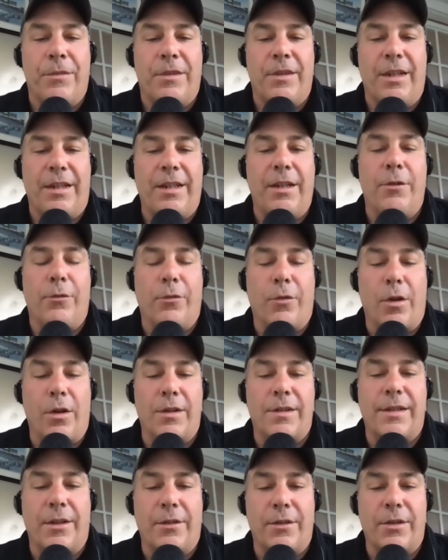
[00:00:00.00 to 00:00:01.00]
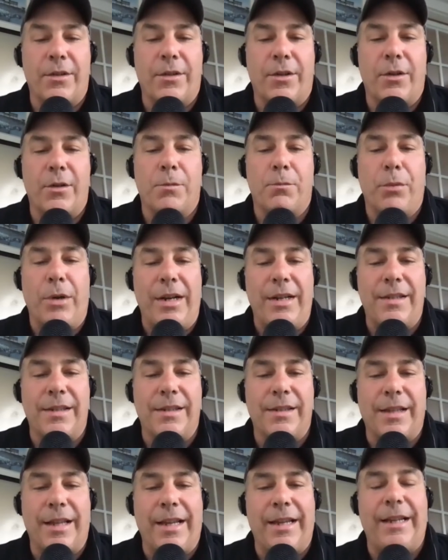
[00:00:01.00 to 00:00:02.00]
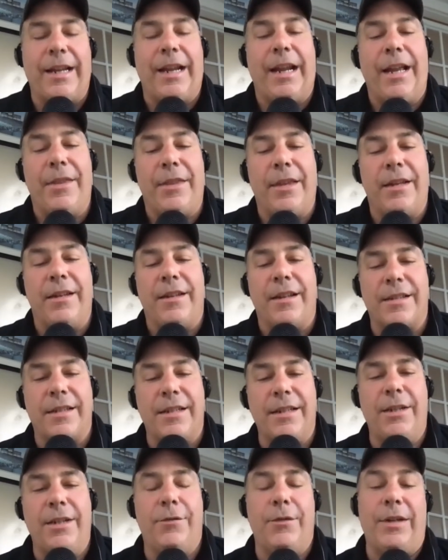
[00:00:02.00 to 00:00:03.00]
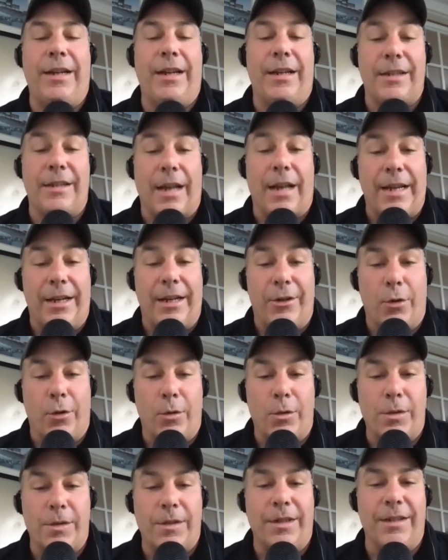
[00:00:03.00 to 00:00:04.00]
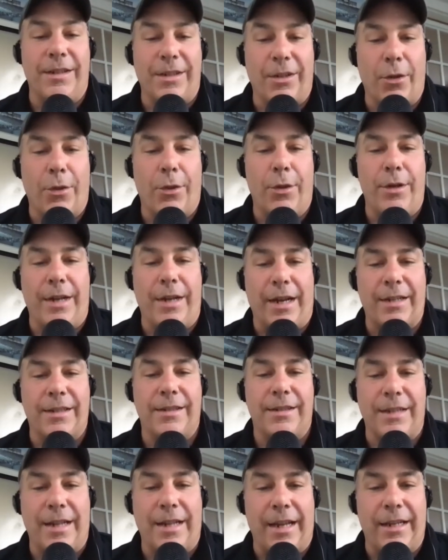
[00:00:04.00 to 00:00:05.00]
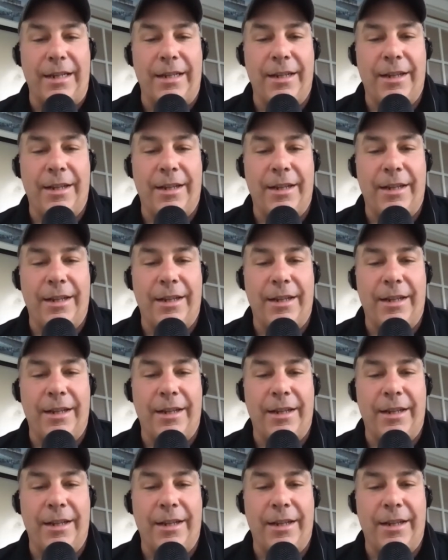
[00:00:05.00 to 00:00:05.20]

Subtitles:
the kid falls down the stairs, breaks his leg, and then doesn't even get diagnosed until the next day.